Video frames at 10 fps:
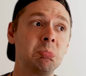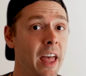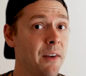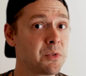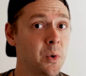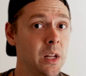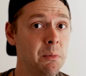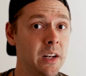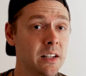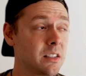have twenty
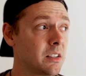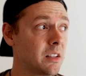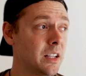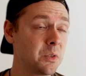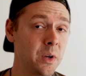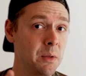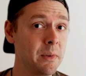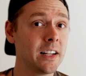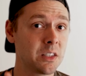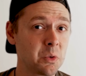minutes to twenty
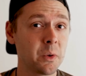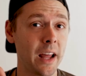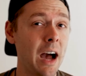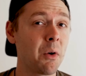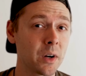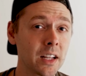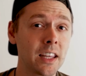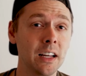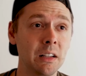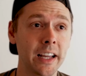minutes to an hour to
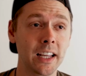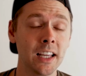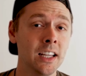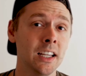kill. Like,